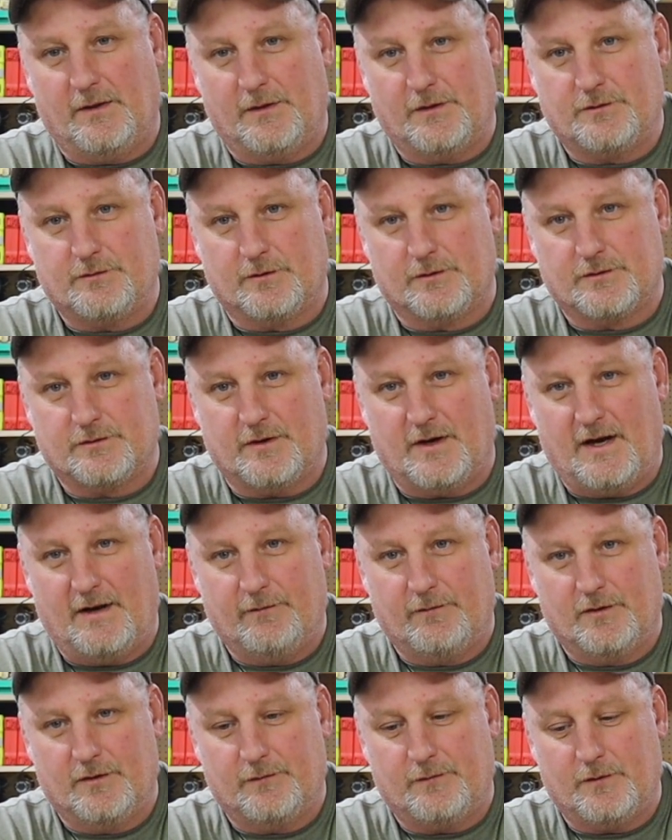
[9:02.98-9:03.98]
on the drill
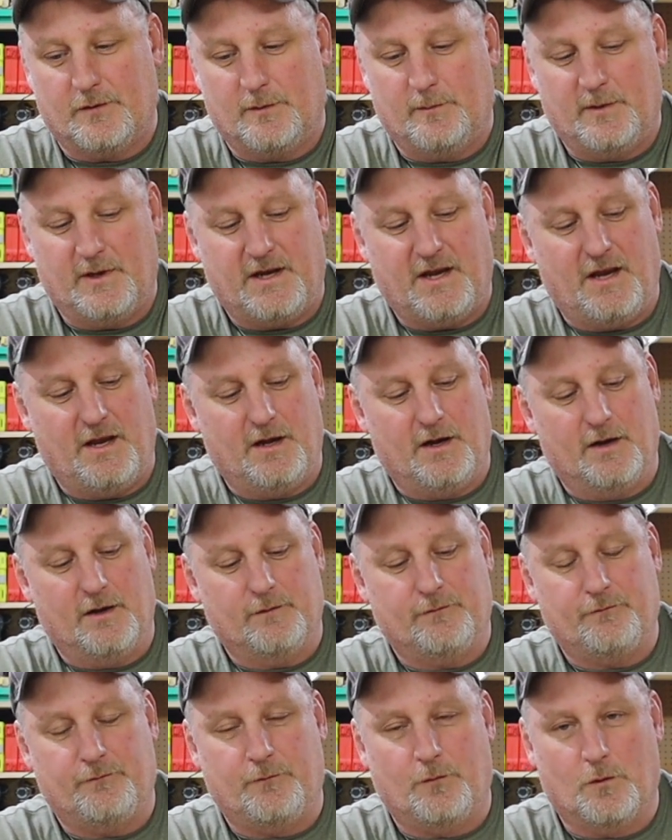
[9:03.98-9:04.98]
driver for the
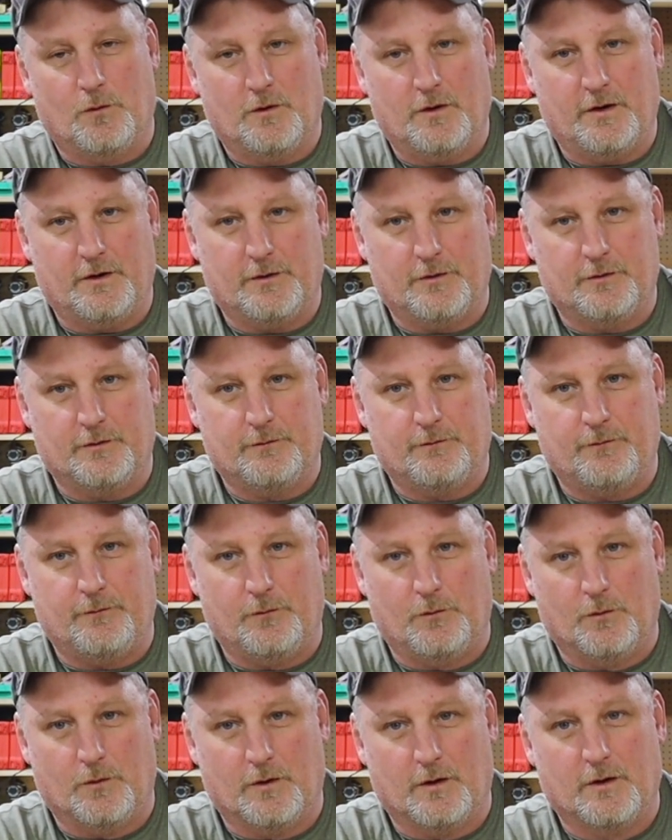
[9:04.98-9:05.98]
Makita, 400
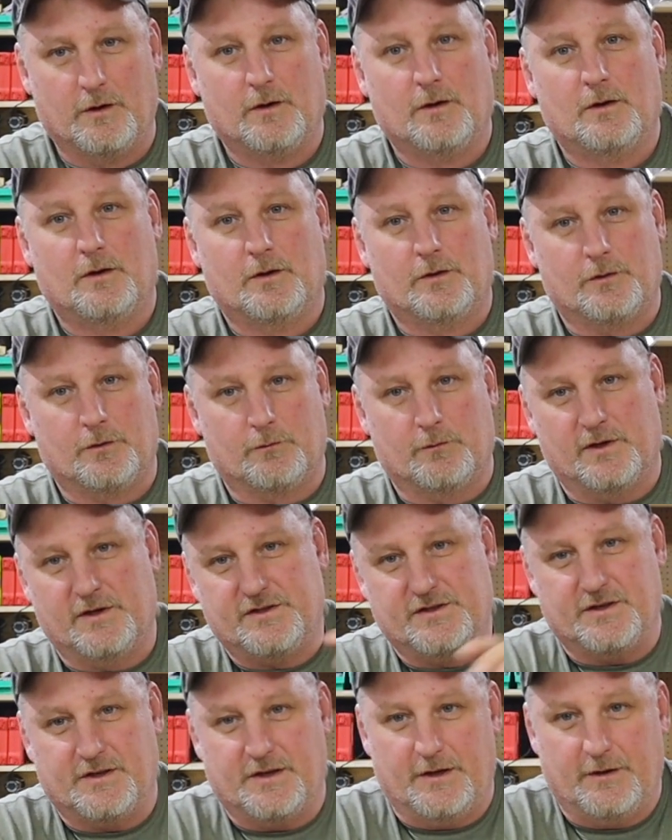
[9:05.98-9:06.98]
for the
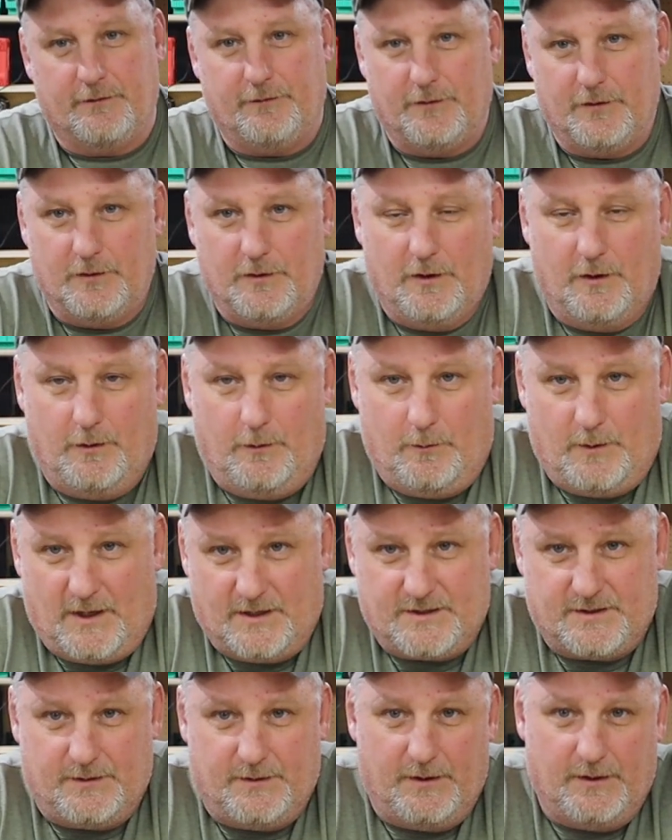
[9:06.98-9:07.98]
Rigid. And if you go
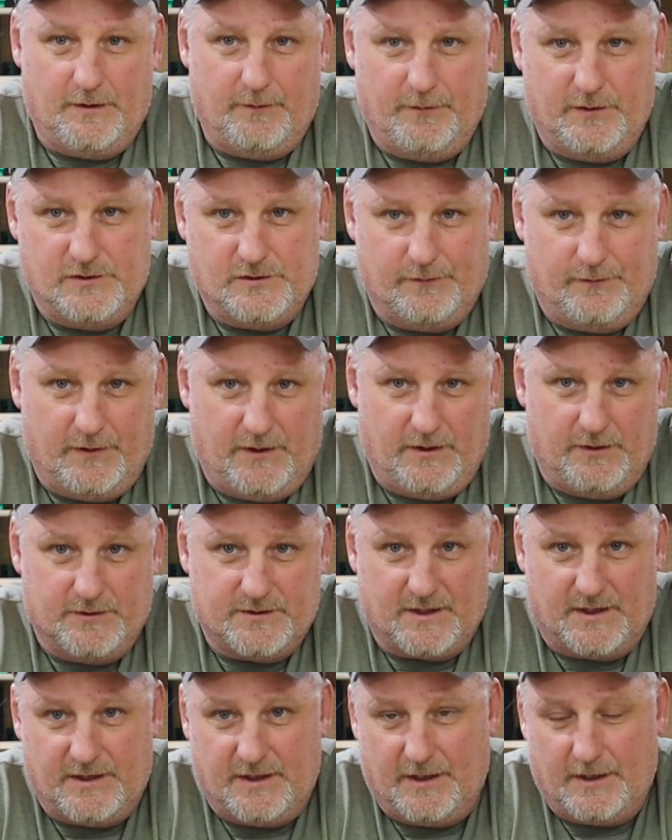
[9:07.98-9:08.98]
watch the individual
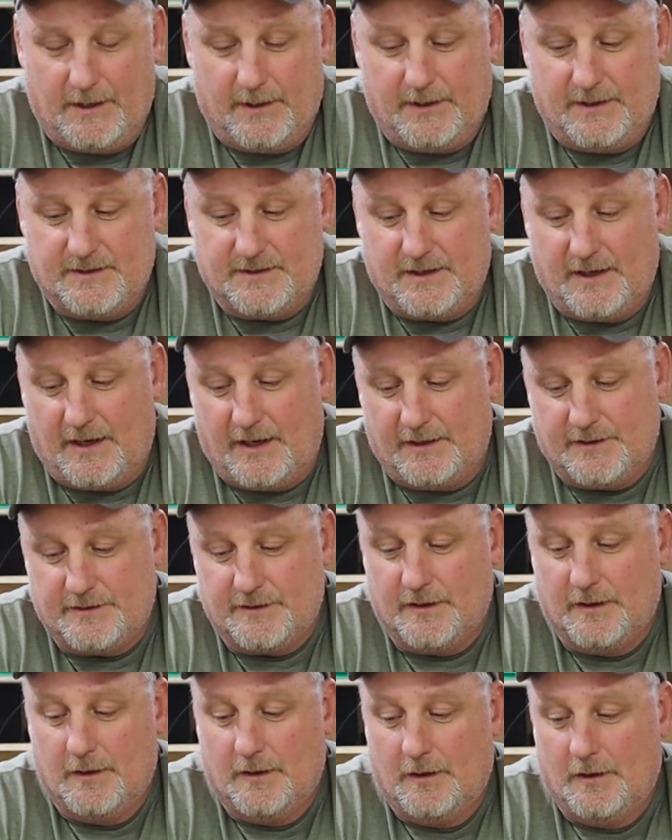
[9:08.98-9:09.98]
videos I did on these guys,
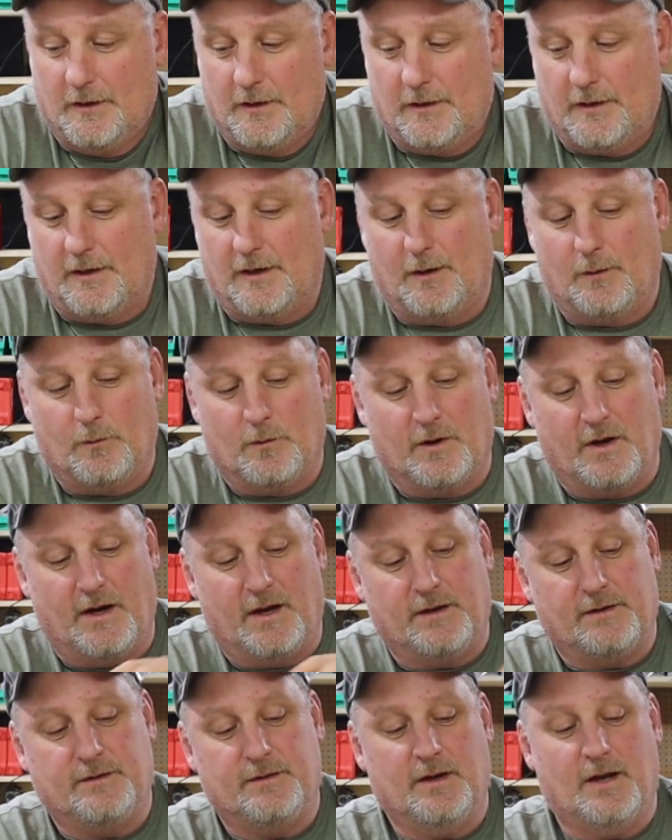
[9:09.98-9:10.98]
where
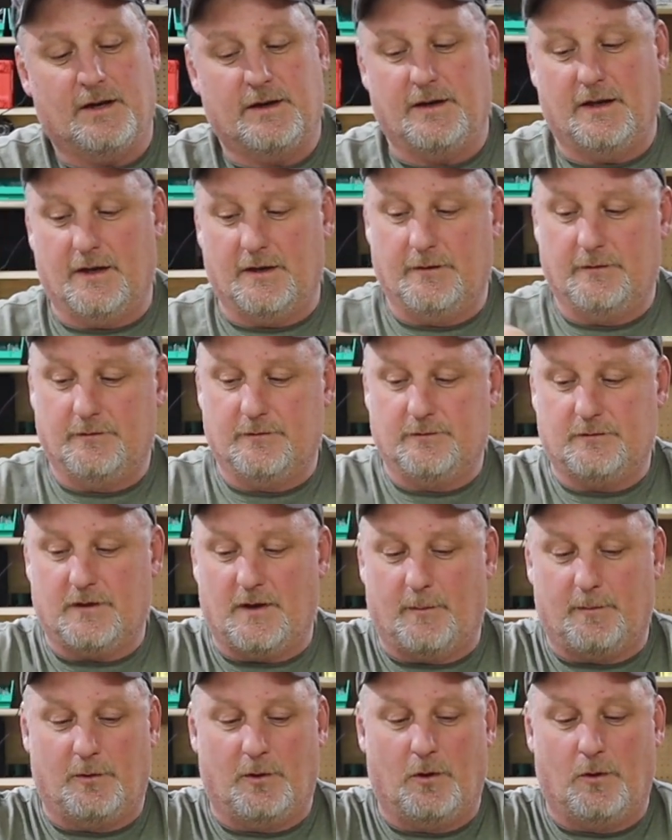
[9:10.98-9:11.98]
I did a
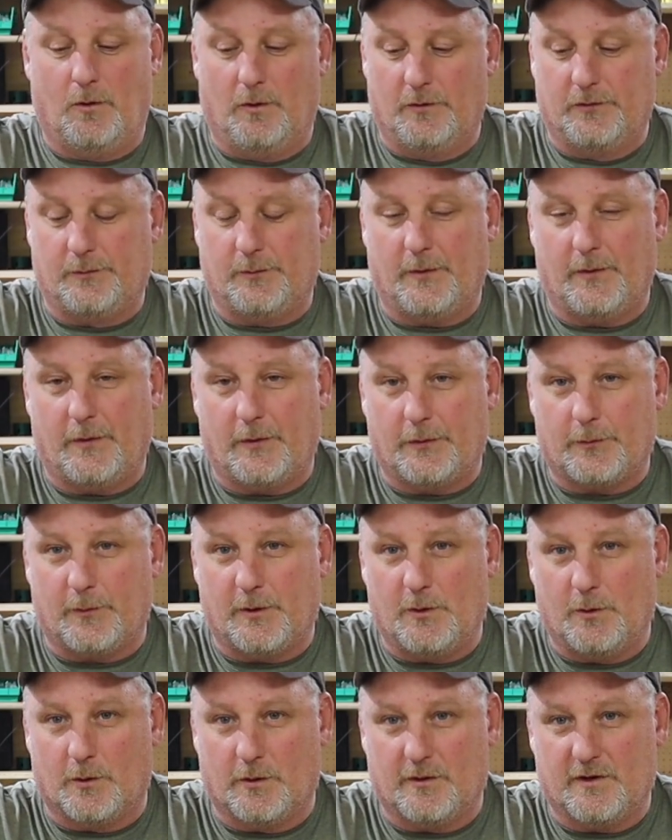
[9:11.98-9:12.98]
couple of holes with
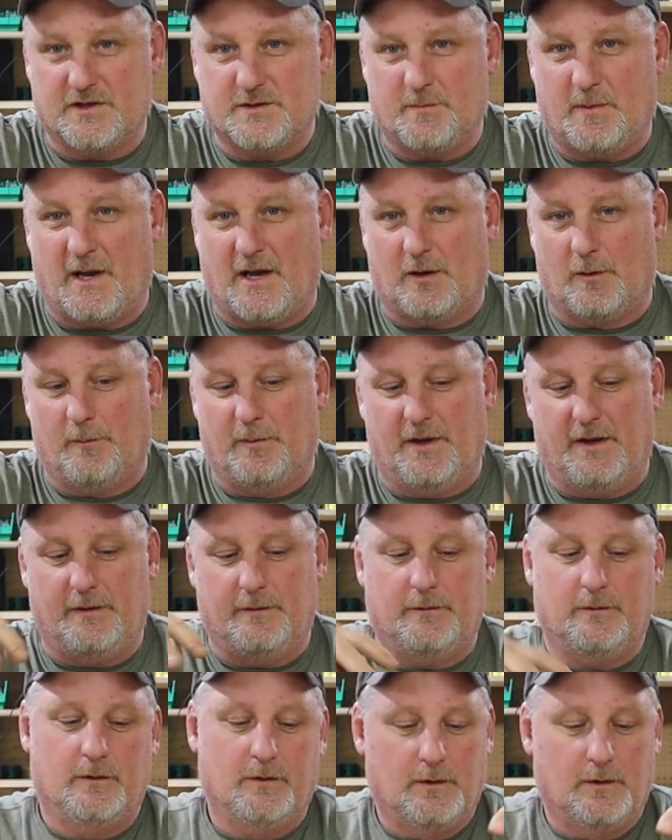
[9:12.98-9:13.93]
3/4 inch paddle bit,